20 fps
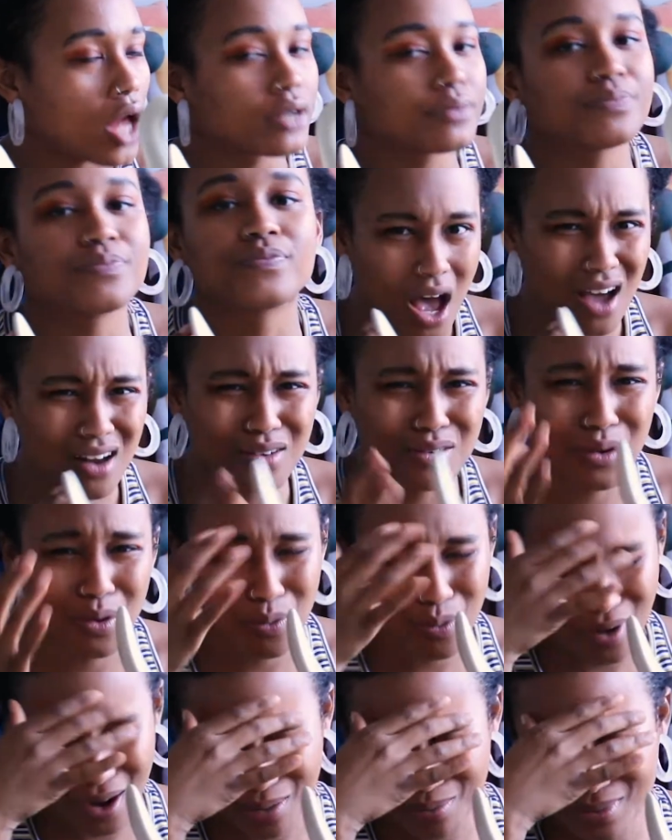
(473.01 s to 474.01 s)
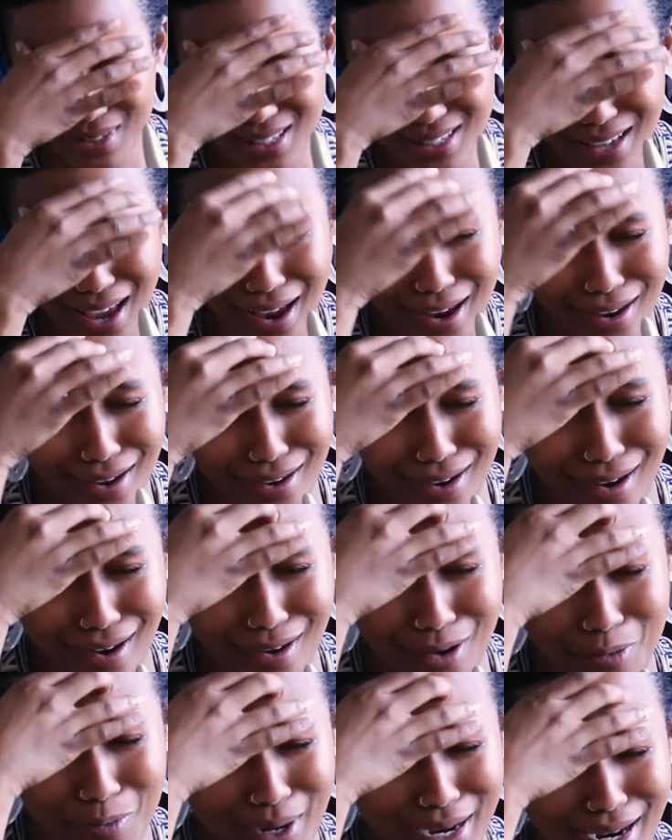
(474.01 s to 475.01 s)
I don't know what I'm saying. Oh
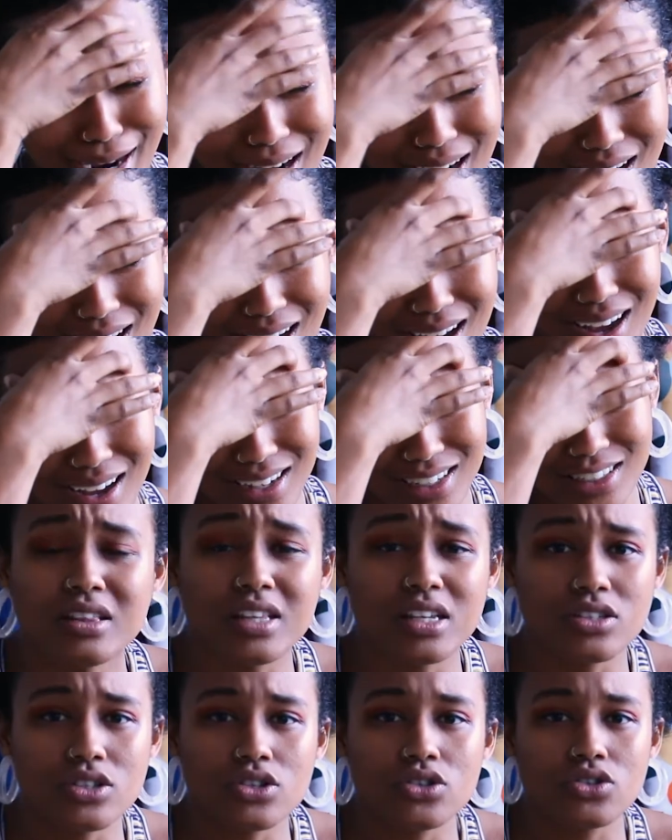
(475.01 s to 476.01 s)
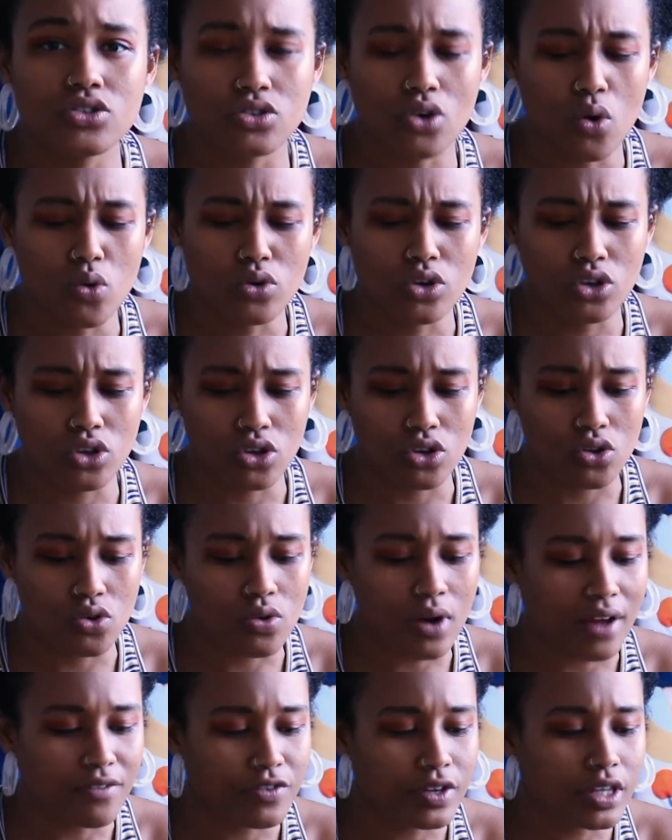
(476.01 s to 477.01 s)
my God. This is so cute. I
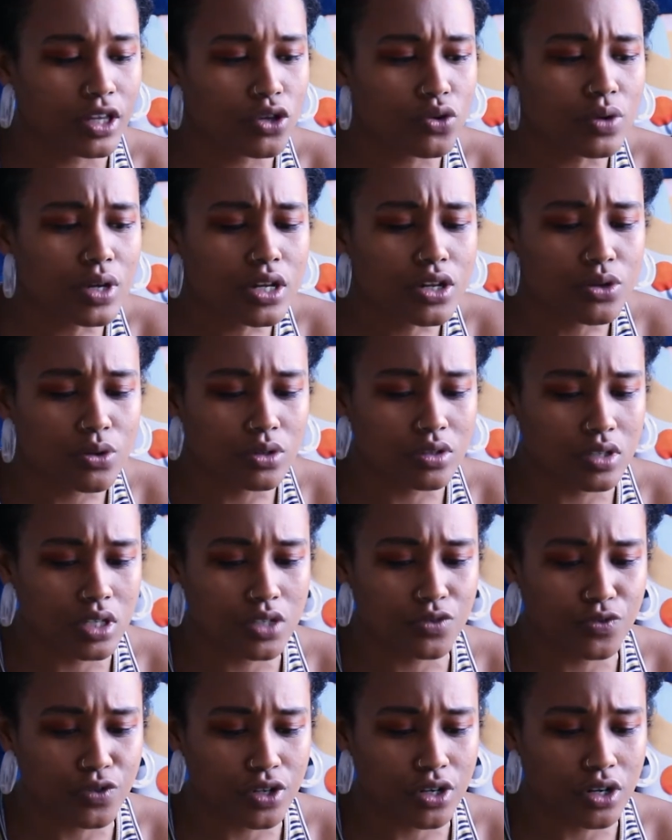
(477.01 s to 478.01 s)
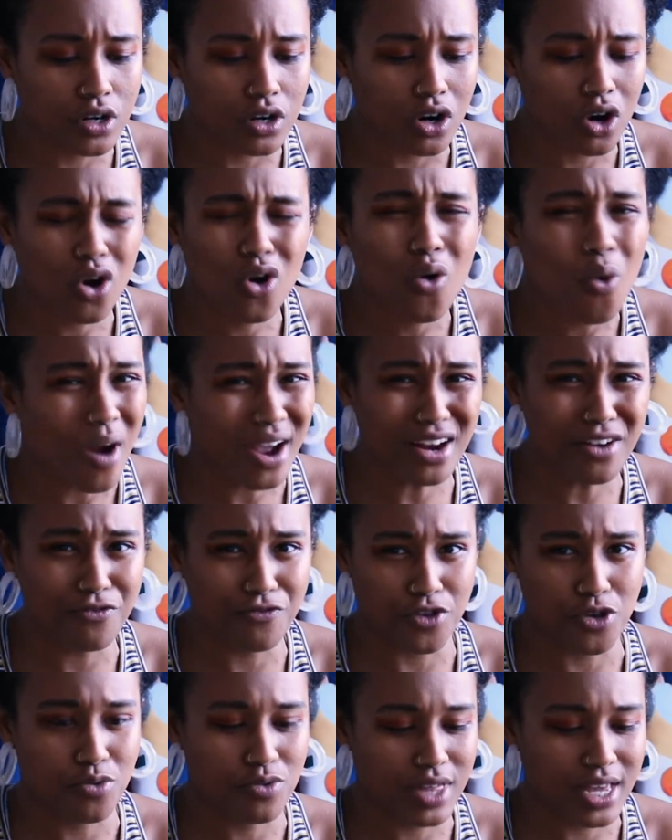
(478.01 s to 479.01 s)
feel like you could use this for quite a few
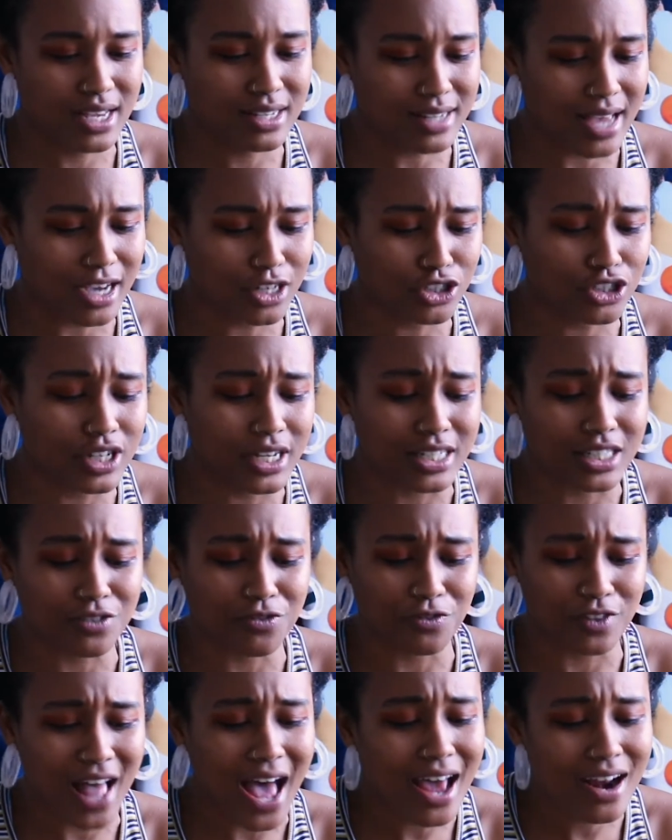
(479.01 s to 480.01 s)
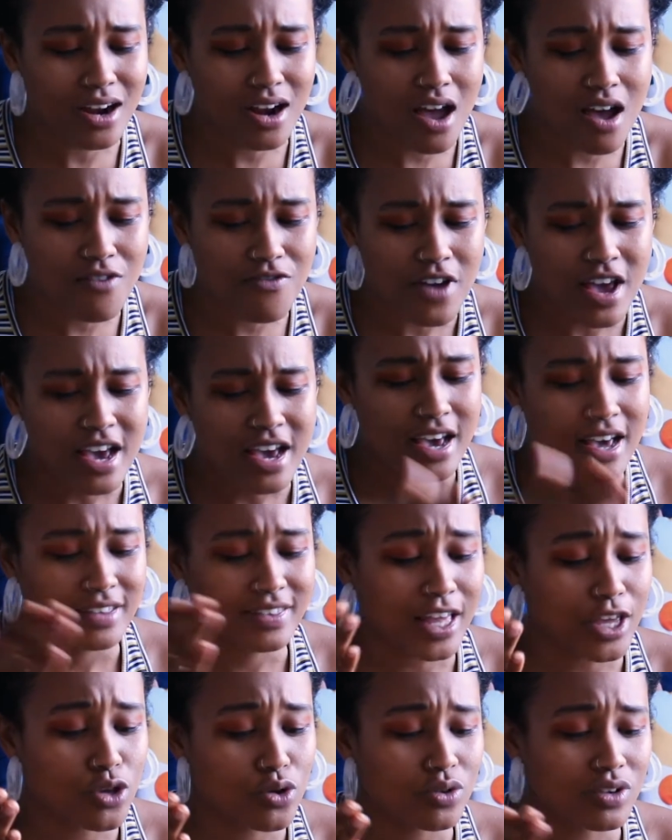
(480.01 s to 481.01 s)
things, actually. It's flat enough that
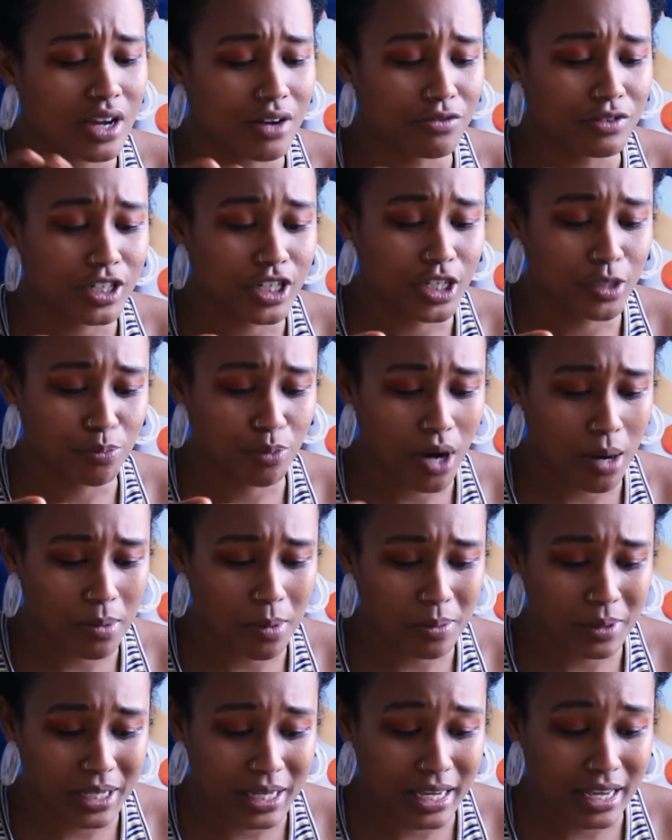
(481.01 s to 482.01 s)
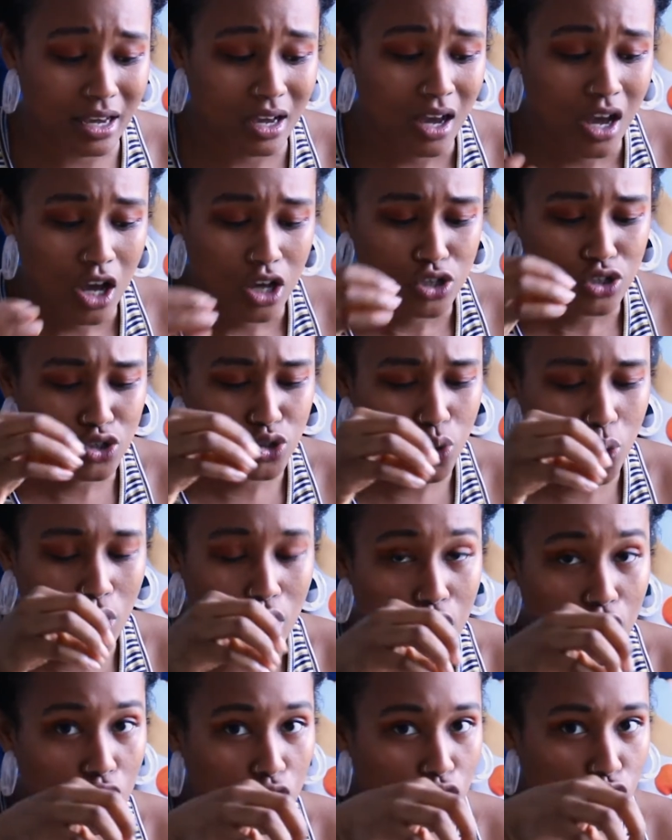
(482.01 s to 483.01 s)
you definitely could probably store
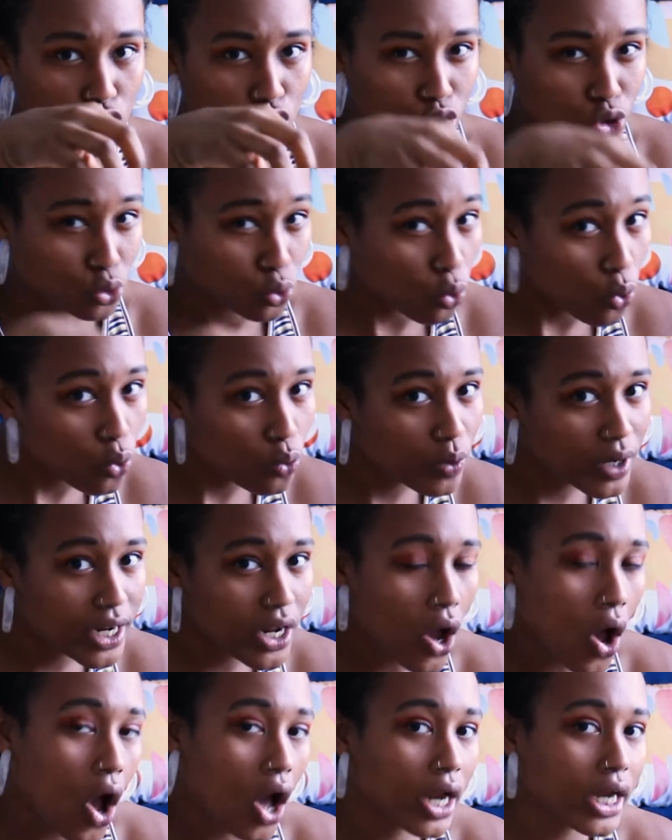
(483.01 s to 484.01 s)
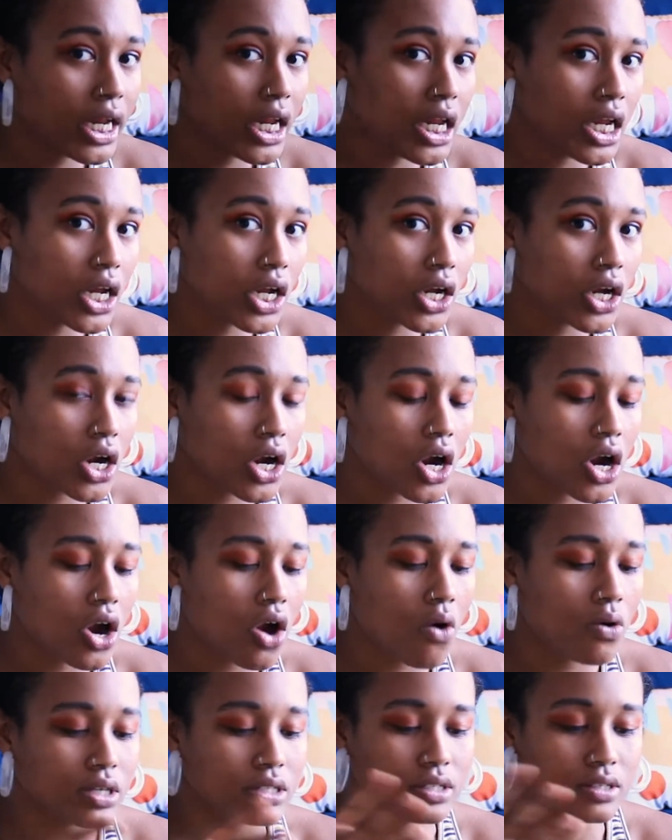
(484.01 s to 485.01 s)
jewelry on here or
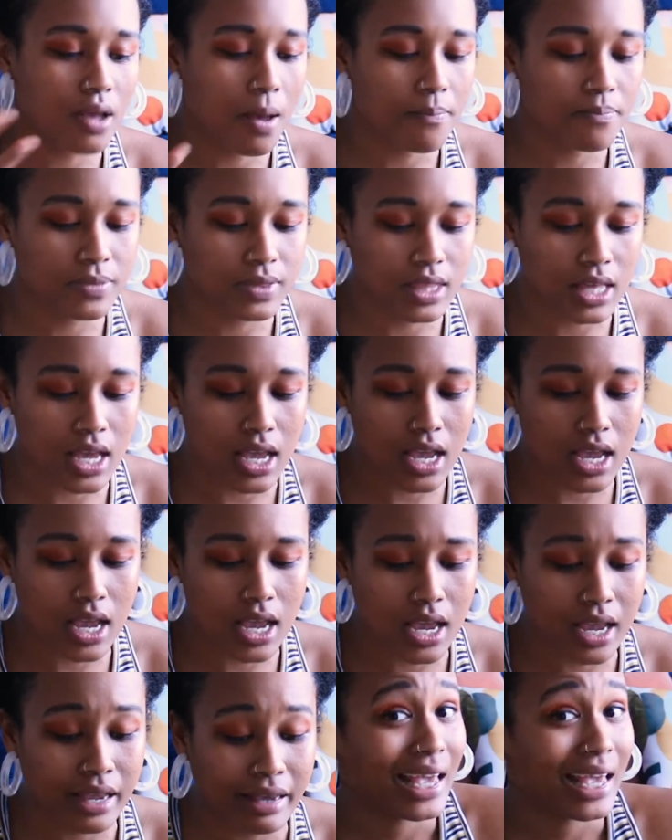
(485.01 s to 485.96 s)
something.